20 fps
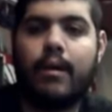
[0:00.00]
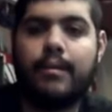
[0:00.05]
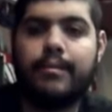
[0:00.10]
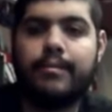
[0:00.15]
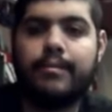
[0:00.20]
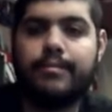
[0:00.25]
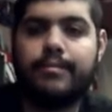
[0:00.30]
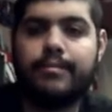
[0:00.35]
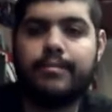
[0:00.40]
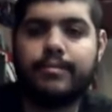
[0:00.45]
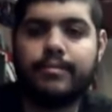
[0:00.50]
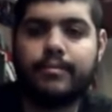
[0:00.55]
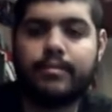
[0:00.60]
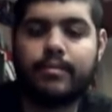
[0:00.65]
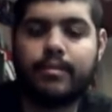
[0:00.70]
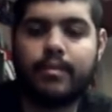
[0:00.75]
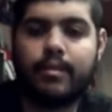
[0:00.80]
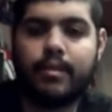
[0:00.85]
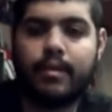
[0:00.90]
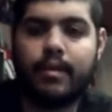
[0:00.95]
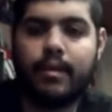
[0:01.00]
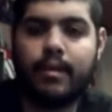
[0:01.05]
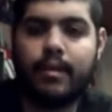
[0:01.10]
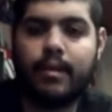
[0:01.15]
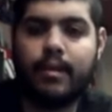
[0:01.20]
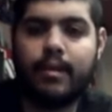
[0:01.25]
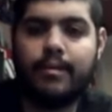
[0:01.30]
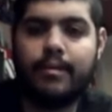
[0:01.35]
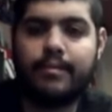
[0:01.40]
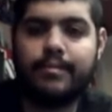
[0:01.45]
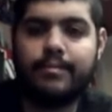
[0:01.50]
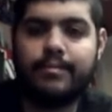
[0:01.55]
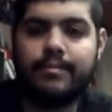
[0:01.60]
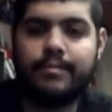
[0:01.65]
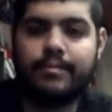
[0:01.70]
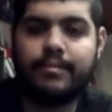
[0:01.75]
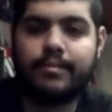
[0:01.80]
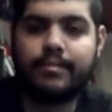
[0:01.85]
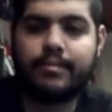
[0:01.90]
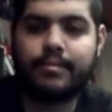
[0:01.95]

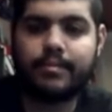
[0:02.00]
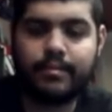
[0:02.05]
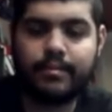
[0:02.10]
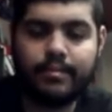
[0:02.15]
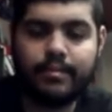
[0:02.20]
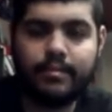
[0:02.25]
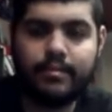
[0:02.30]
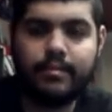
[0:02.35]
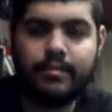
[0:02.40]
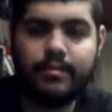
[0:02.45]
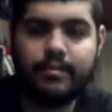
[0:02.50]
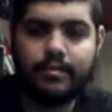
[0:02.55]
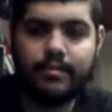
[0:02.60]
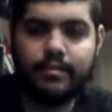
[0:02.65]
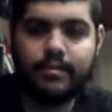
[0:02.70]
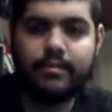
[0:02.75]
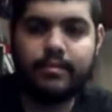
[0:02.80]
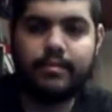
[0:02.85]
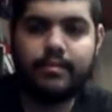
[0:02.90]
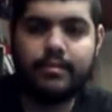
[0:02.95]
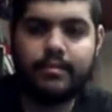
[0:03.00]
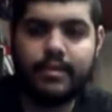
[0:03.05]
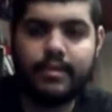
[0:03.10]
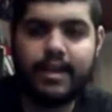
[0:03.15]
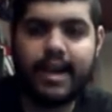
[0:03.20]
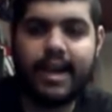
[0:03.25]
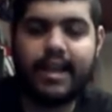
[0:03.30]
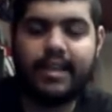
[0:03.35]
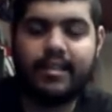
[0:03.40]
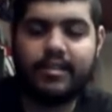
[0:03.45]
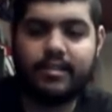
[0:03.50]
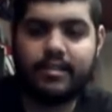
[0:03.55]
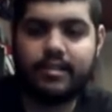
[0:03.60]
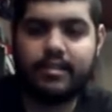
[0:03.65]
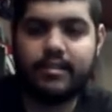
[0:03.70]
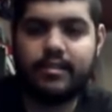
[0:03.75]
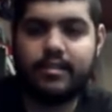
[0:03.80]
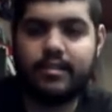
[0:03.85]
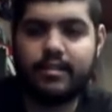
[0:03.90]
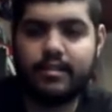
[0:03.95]

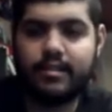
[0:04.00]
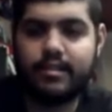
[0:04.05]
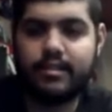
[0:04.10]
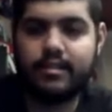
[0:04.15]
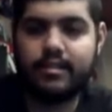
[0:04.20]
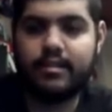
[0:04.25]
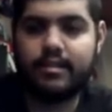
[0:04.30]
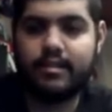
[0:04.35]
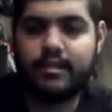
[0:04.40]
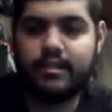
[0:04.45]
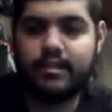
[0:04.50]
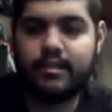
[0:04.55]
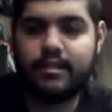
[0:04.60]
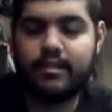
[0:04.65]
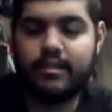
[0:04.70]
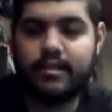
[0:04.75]
(silent)